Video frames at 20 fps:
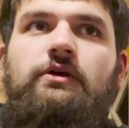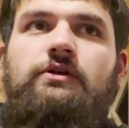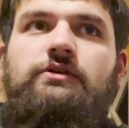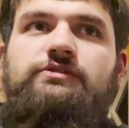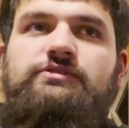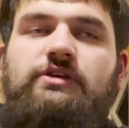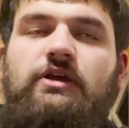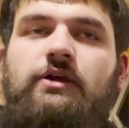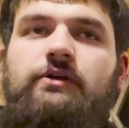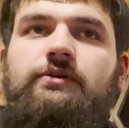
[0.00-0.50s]

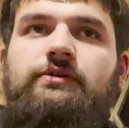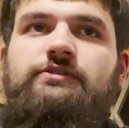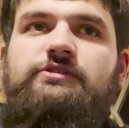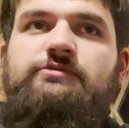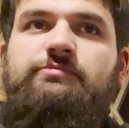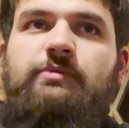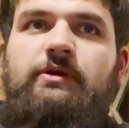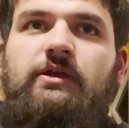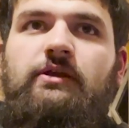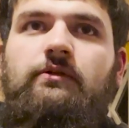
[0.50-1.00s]
She's got good
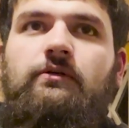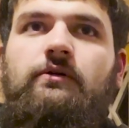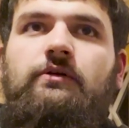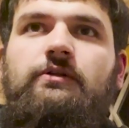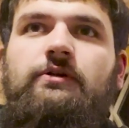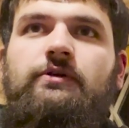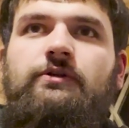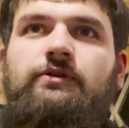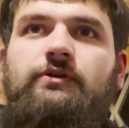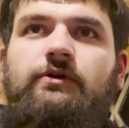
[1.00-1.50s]
speed on
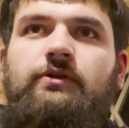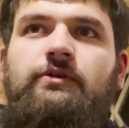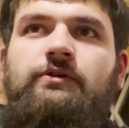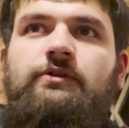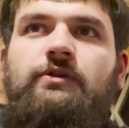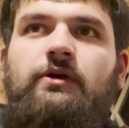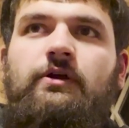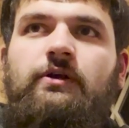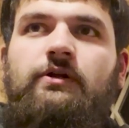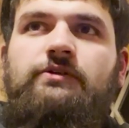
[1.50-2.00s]
her, good
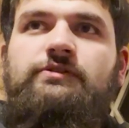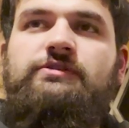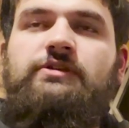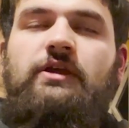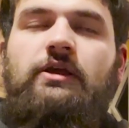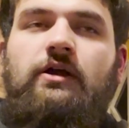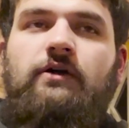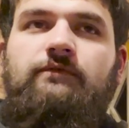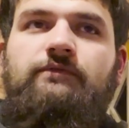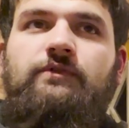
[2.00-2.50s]
endurance. They
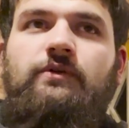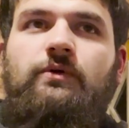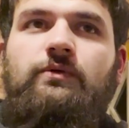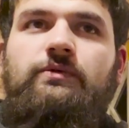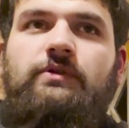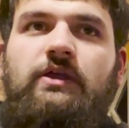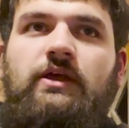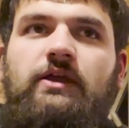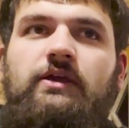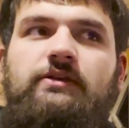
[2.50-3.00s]
got fuel
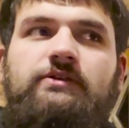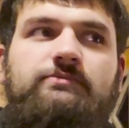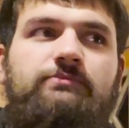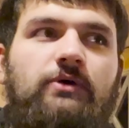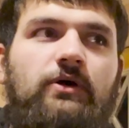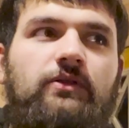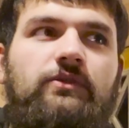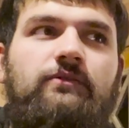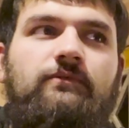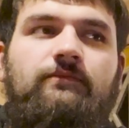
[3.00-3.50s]
tanks,
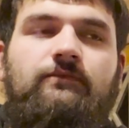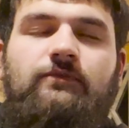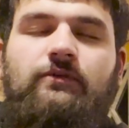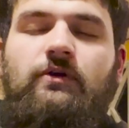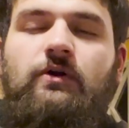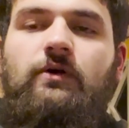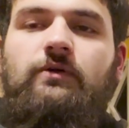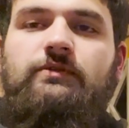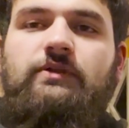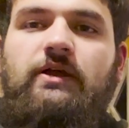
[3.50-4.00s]
both of them,
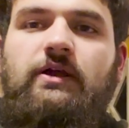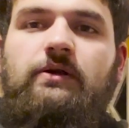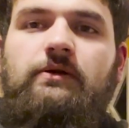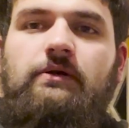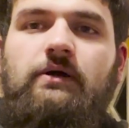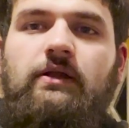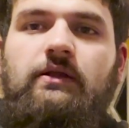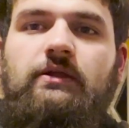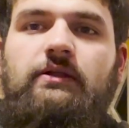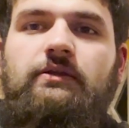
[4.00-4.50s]
for all day
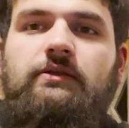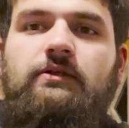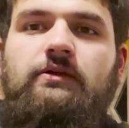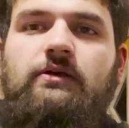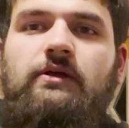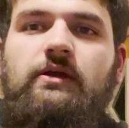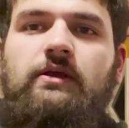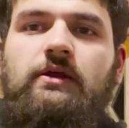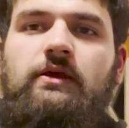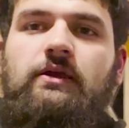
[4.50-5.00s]
running.
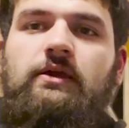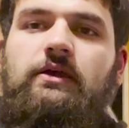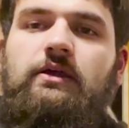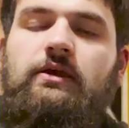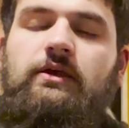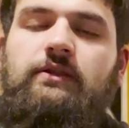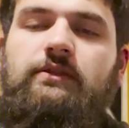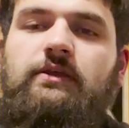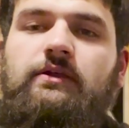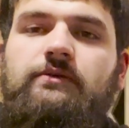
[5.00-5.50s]

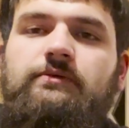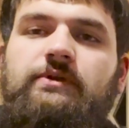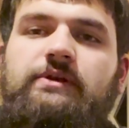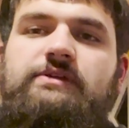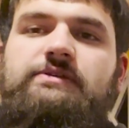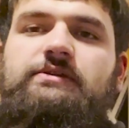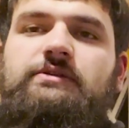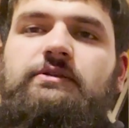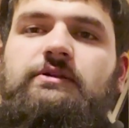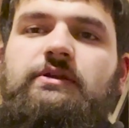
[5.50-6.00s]
And then
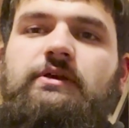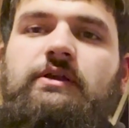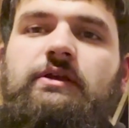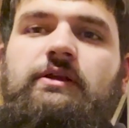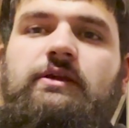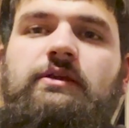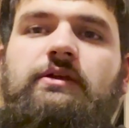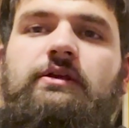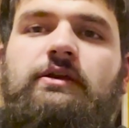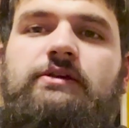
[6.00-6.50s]

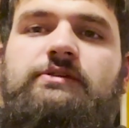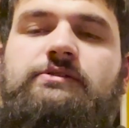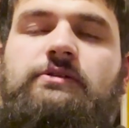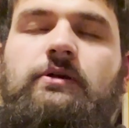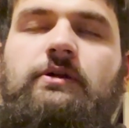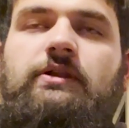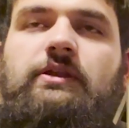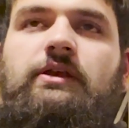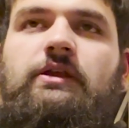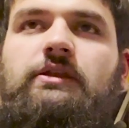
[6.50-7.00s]
recently, I
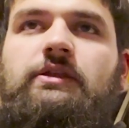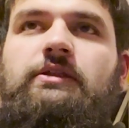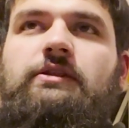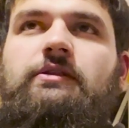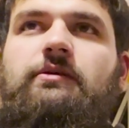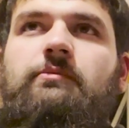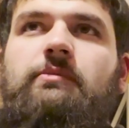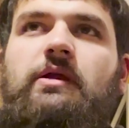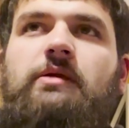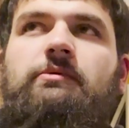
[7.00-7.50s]
started getting
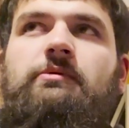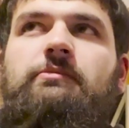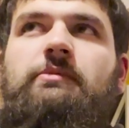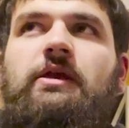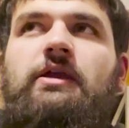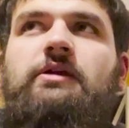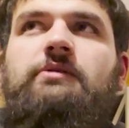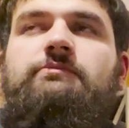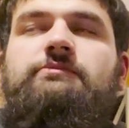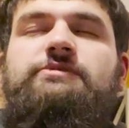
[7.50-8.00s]
into maybe
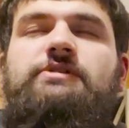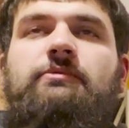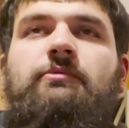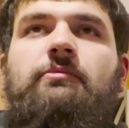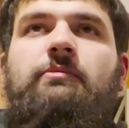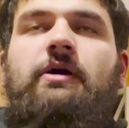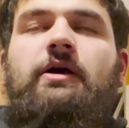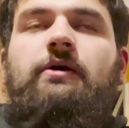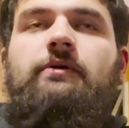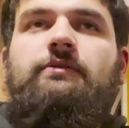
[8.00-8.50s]
making some of
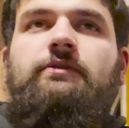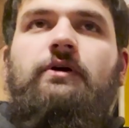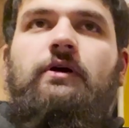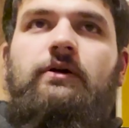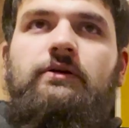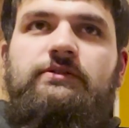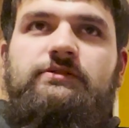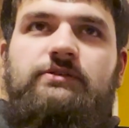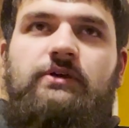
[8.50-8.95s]
my own dogs.